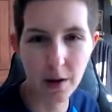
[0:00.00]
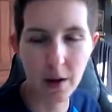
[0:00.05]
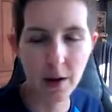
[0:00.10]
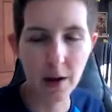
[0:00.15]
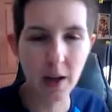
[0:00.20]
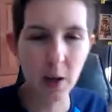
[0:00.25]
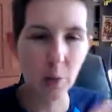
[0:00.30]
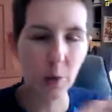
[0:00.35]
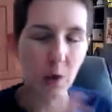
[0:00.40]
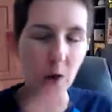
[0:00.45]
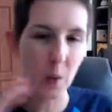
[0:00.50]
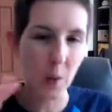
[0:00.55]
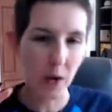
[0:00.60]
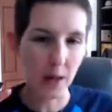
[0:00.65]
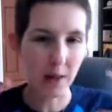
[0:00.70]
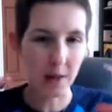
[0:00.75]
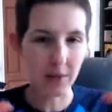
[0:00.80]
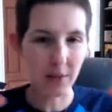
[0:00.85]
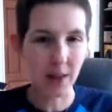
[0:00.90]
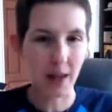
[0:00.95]
And where you want
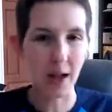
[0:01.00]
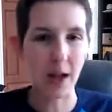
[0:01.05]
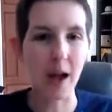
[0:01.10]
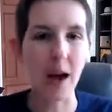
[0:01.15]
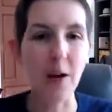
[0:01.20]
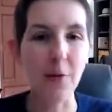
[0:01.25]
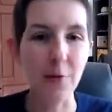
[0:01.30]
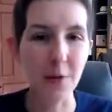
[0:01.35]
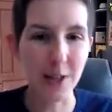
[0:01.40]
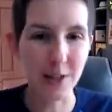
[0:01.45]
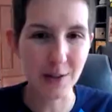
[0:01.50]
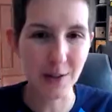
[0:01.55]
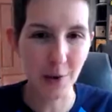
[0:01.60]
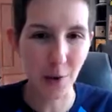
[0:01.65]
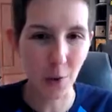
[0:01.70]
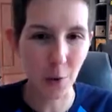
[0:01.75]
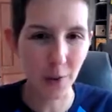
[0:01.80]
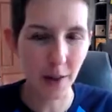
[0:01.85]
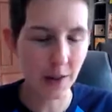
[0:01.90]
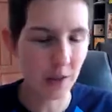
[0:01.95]
to live in that confidence
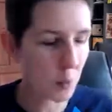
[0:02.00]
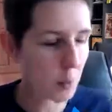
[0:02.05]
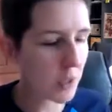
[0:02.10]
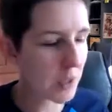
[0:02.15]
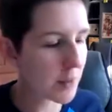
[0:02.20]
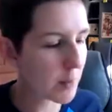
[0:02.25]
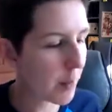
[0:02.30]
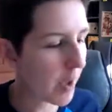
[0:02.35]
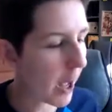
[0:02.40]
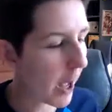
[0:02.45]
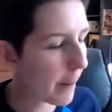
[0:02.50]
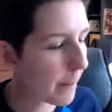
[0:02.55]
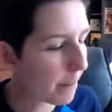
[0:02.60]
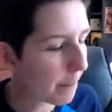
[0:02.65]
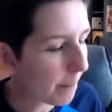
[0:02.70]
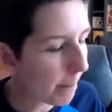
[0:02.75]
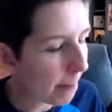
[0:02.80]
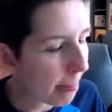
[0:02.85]
zone, that sweet spot.